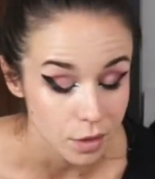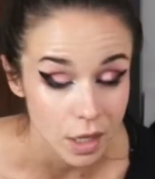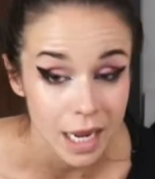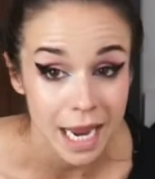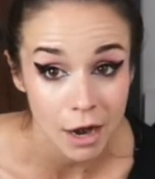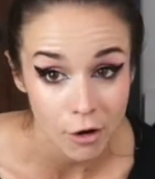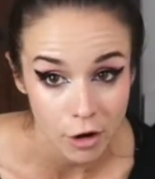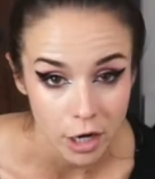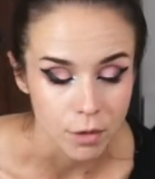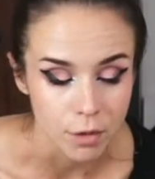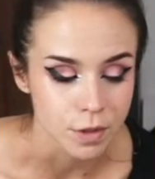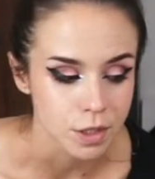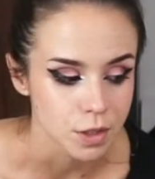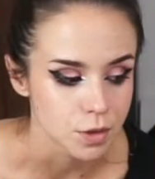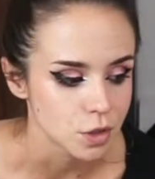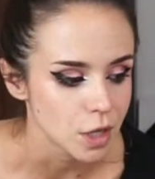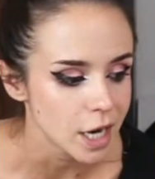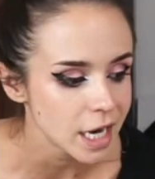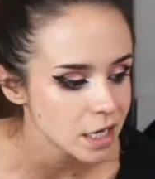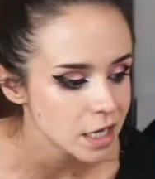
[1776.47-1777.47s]
Area was so
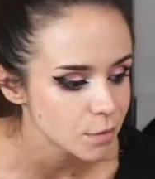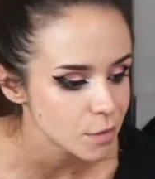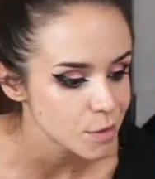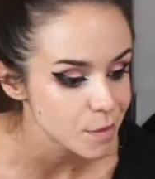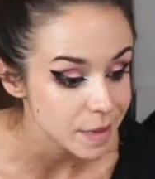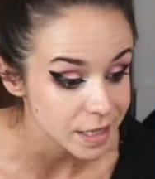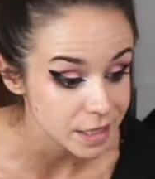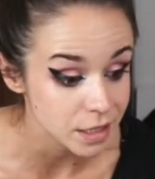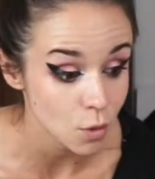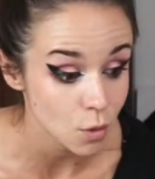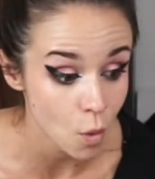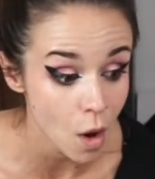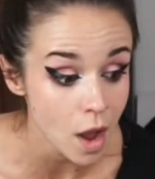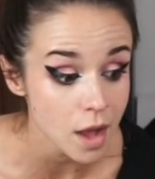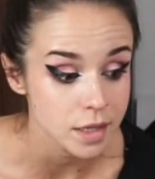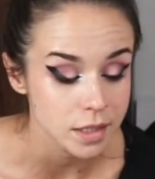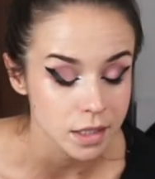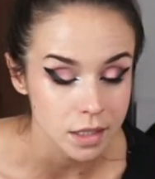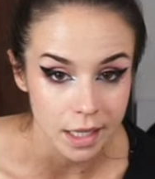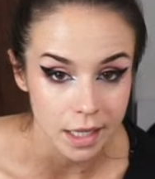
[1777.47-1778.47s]
striking to me because it
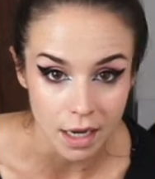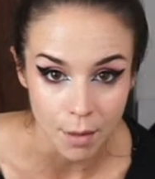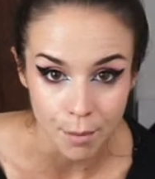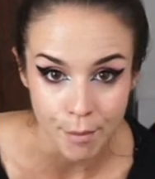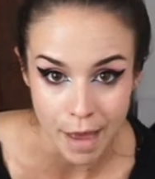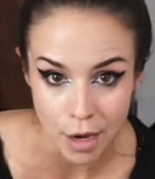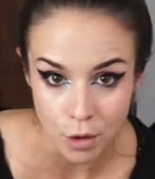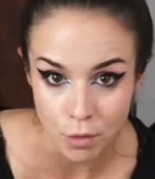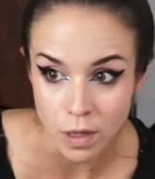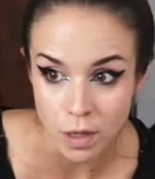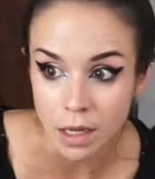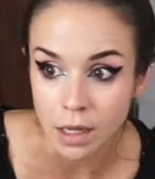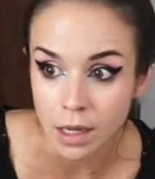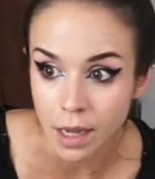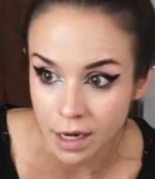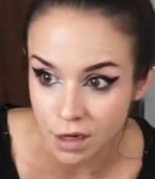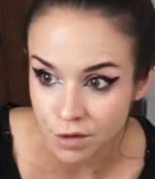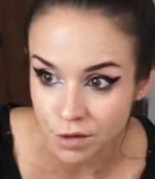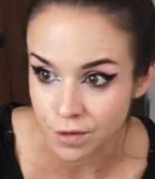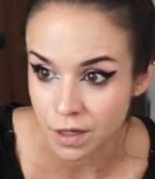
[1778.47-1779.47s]
was like a meadowy
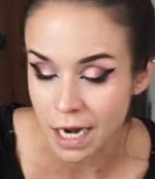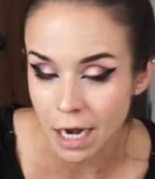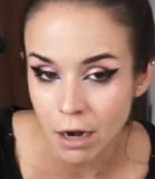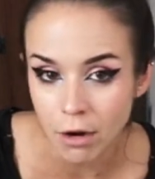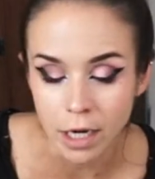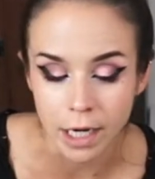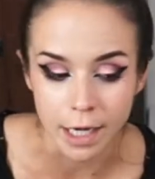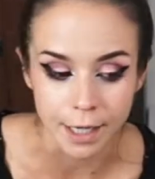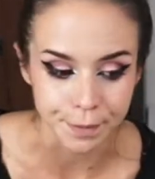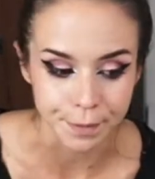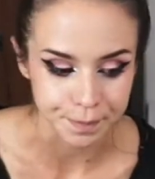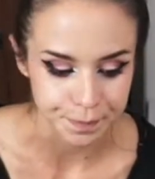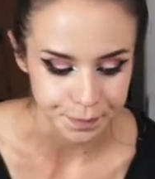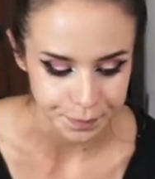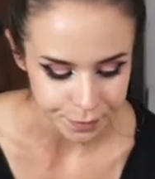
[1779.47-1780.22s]
kind of an area.